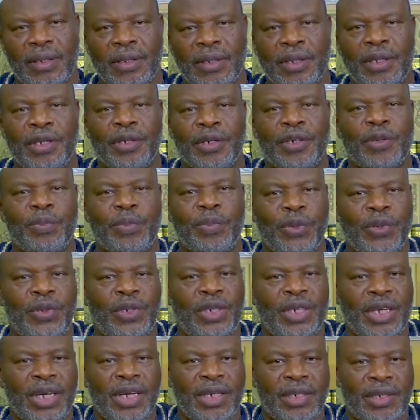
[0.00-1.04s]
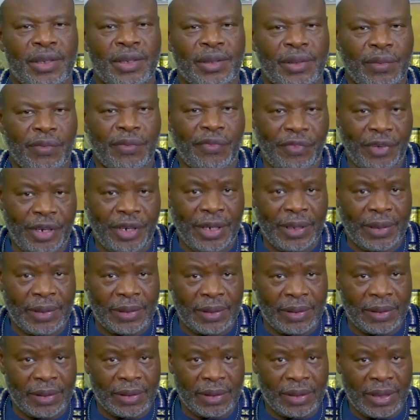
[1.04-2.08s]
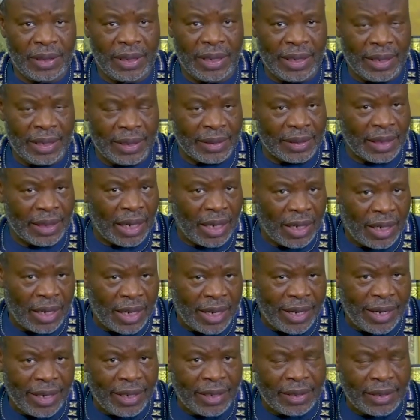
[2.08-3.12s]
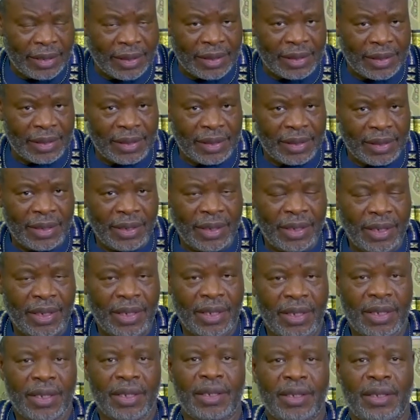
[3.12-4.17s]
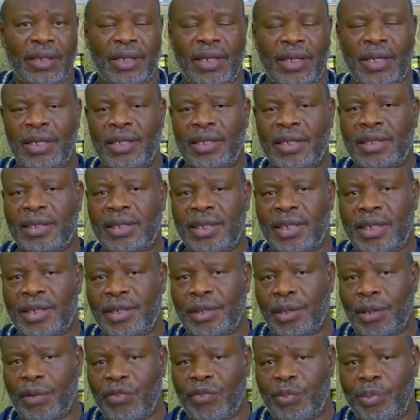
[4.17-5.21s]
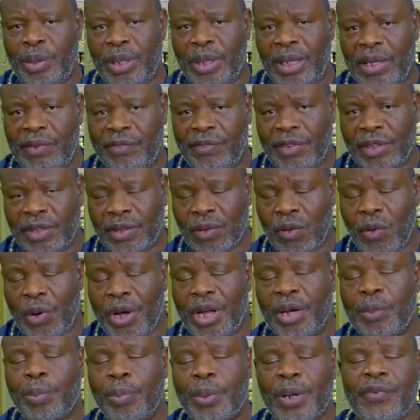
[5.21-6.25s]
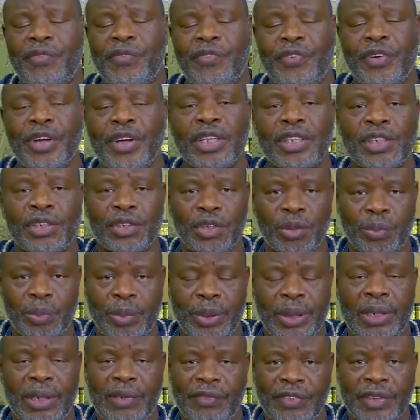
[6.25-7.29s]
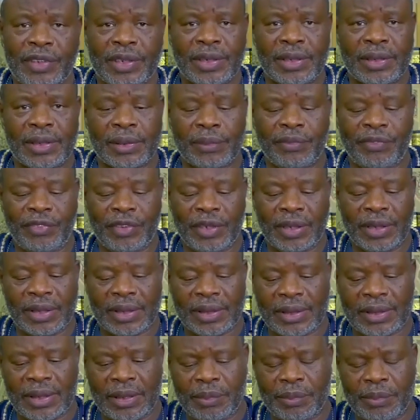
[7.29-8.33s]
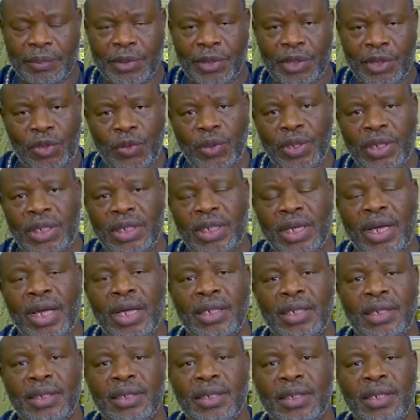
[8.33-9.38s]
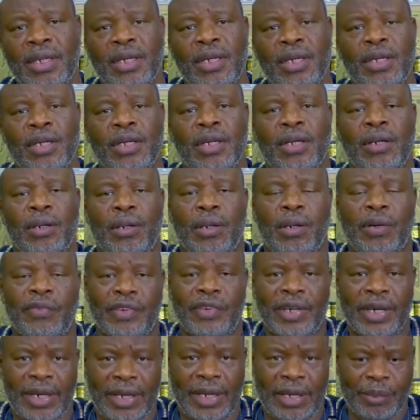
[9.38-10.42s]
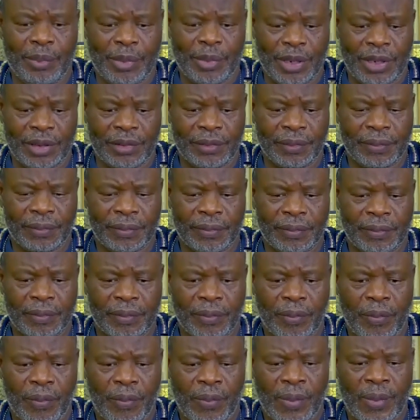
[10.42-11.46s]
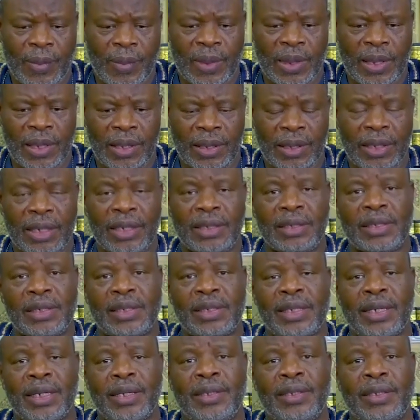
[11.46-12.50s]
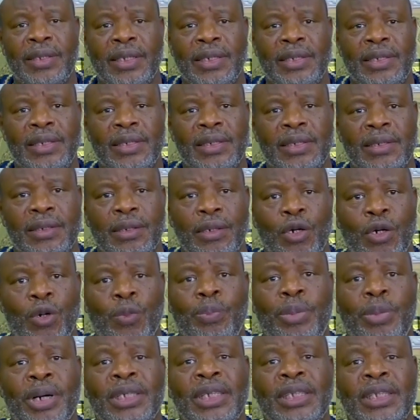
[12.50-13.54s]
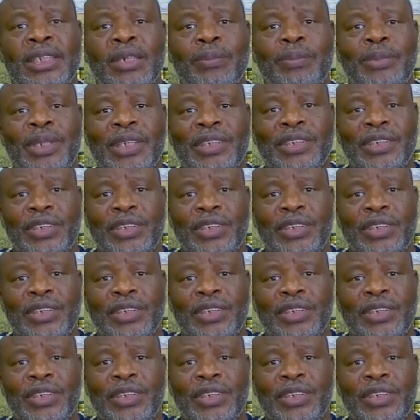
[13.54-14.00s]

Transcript: the repudiators of faith as allies instead of believers or in preference to believers. Verse number 28 of Al Imran. It is said that Ubadat ibn